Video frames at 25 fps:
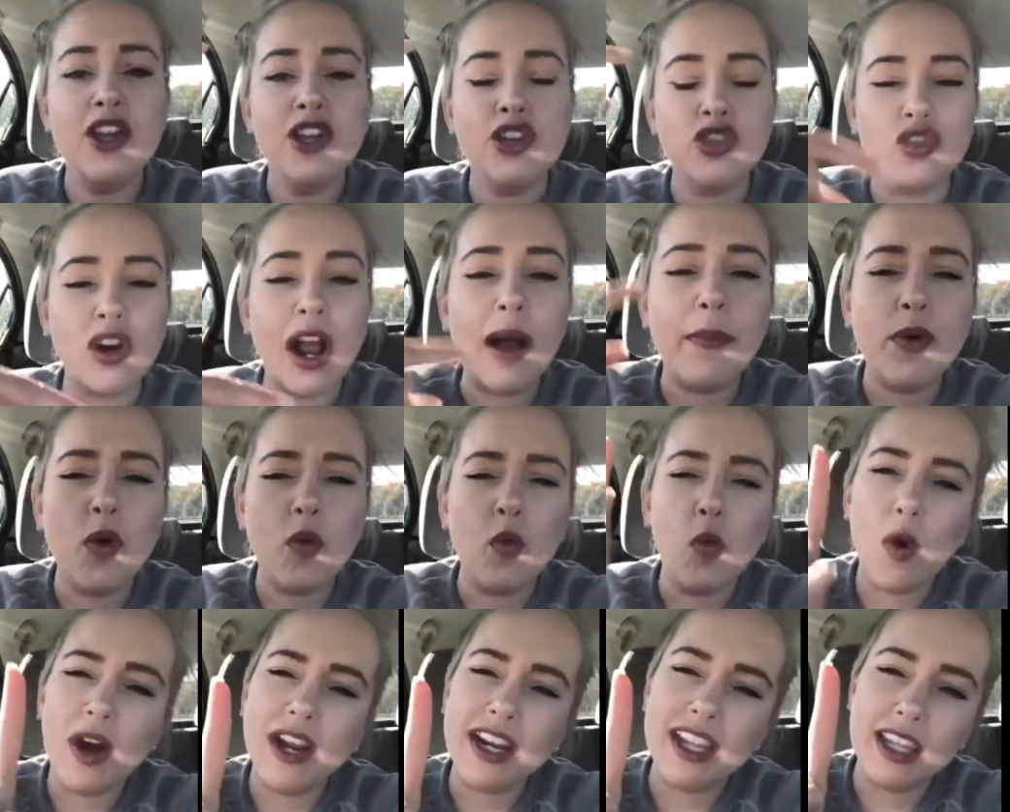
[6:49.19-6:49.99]
Drop a
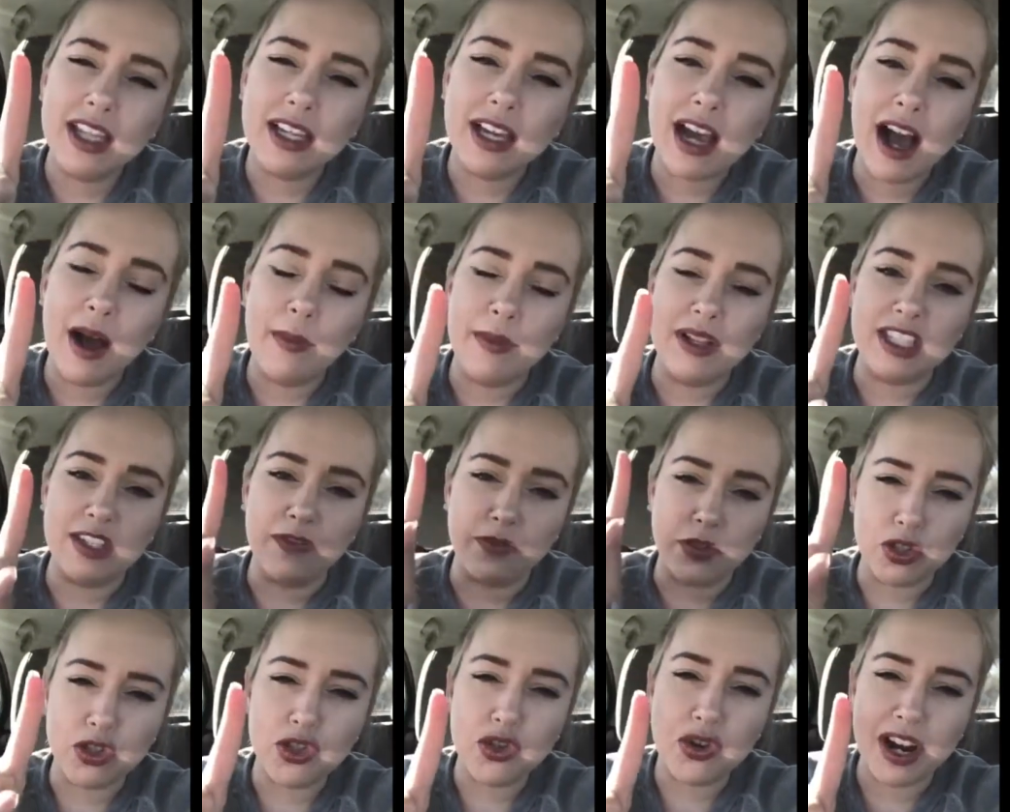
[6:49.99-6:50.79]
1 in the comments
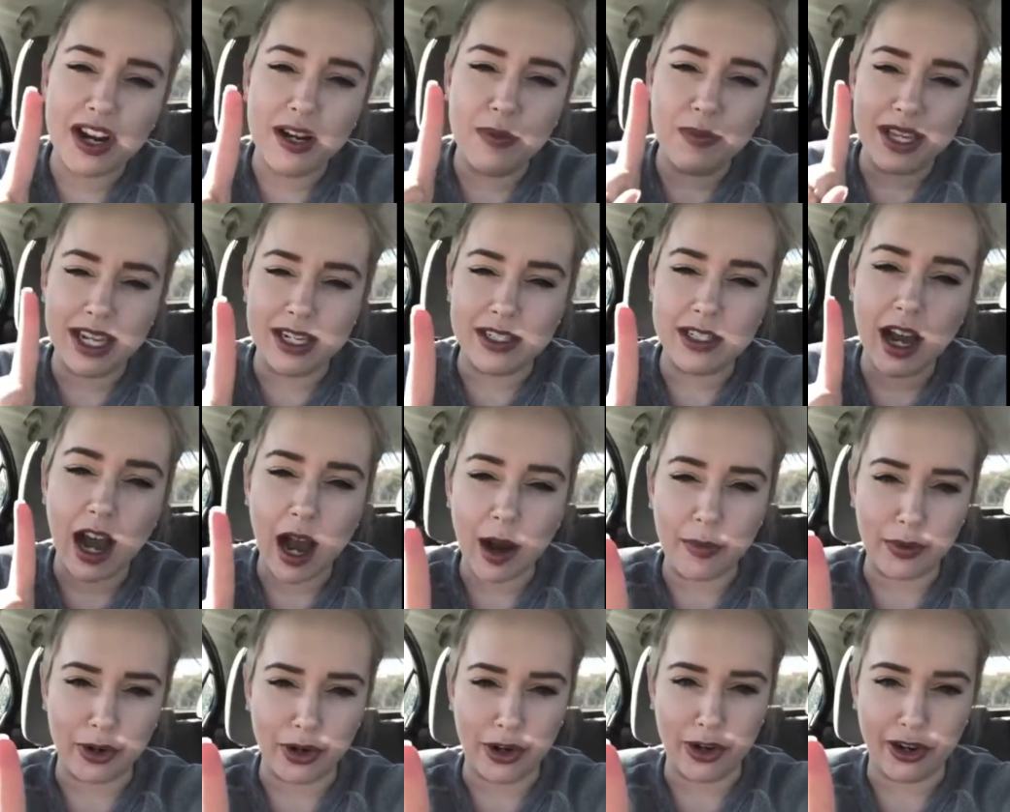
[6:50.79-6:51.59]
if you're trying to be a
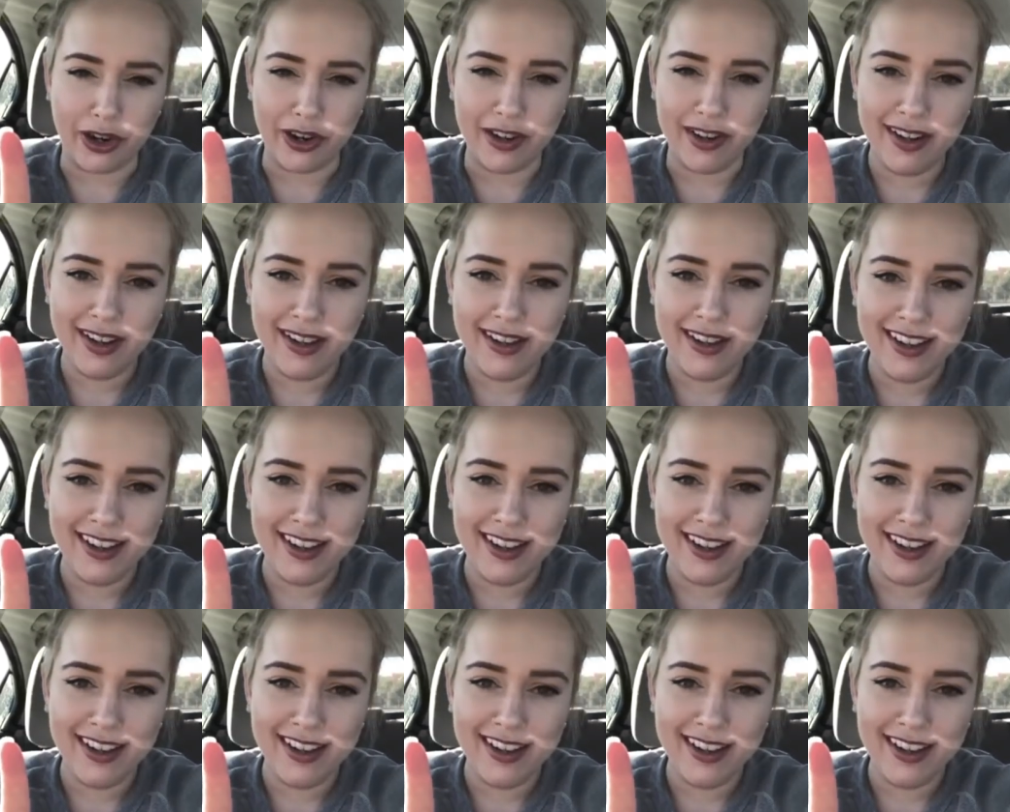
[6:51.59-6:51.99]
top earner.